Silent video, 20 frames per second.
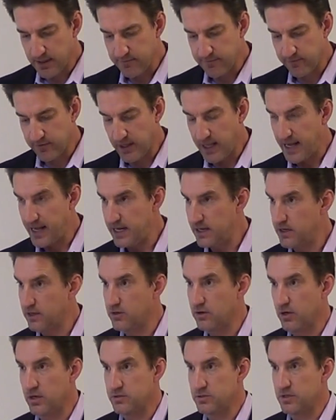flat
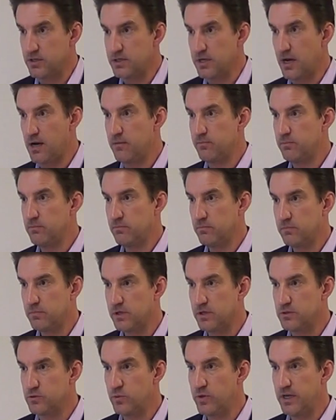across the top,
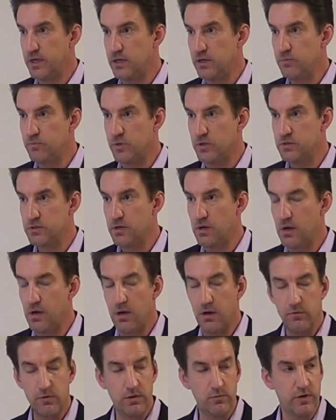because we humans,
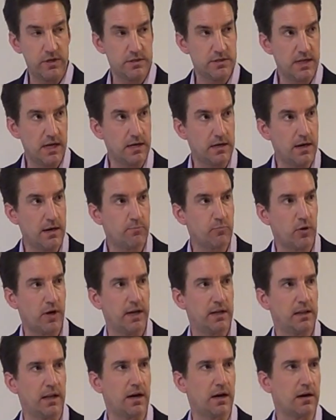when we stand
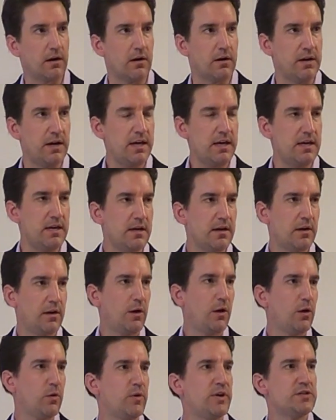upright, lock our knee,
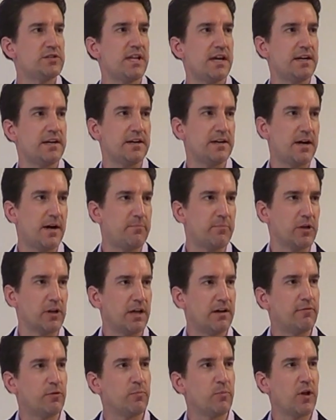we stand atop a
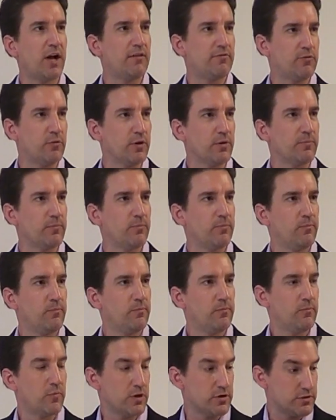level platform.
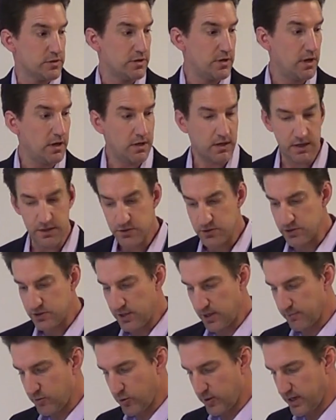Whereas a dog, his is
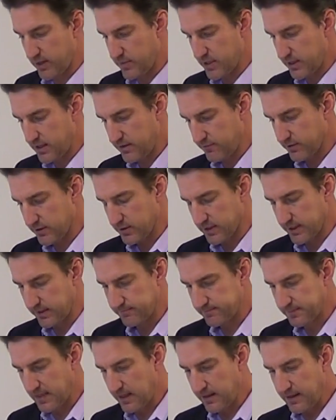shaped quite a bit differently.
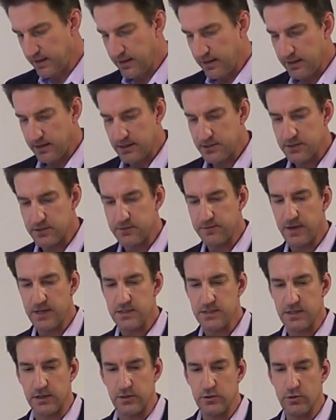This is
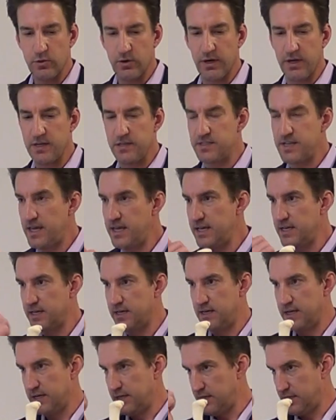facing toward his
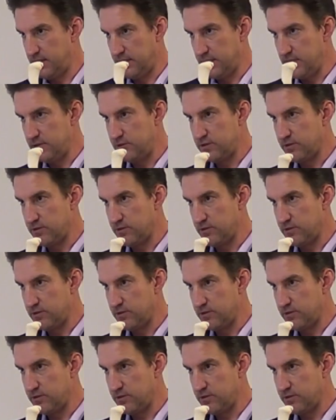head in this